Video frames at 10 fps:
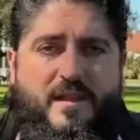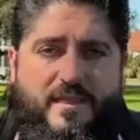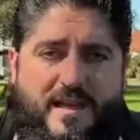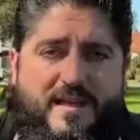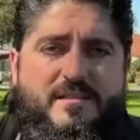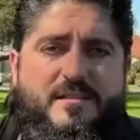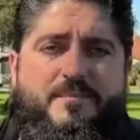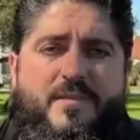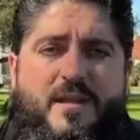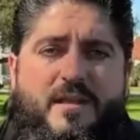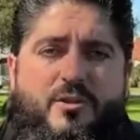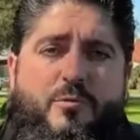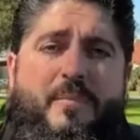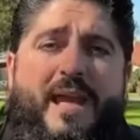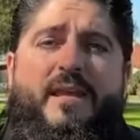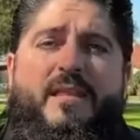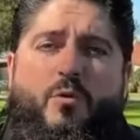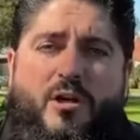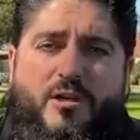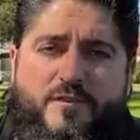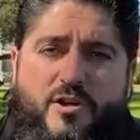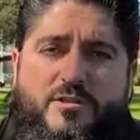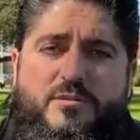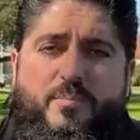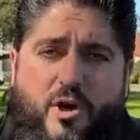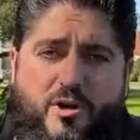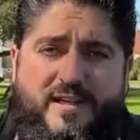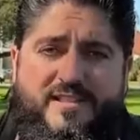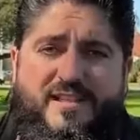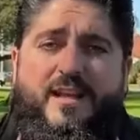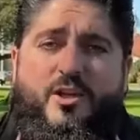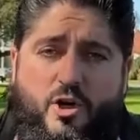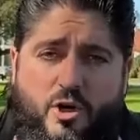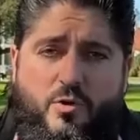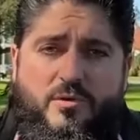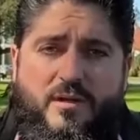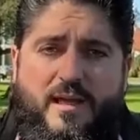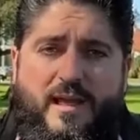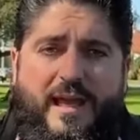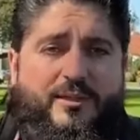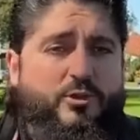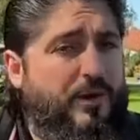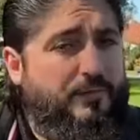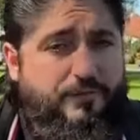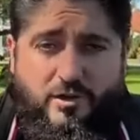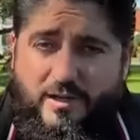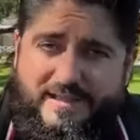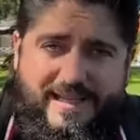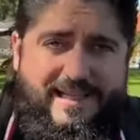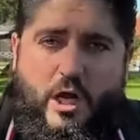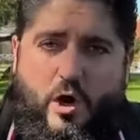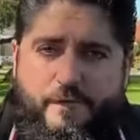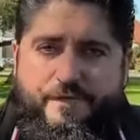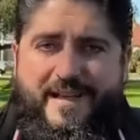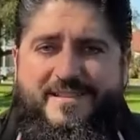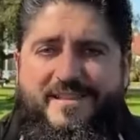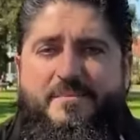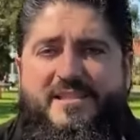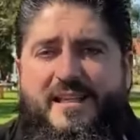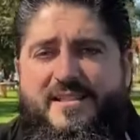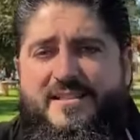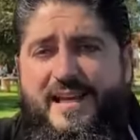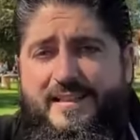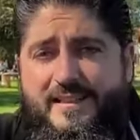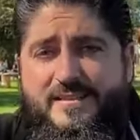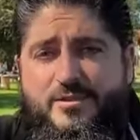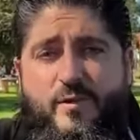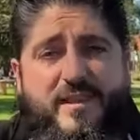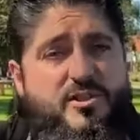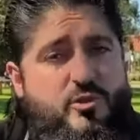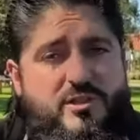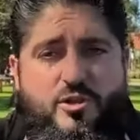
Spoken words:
Thus, to make the work of God progress and grow, and to avoid any conflicts and misunderstandings with the Jewish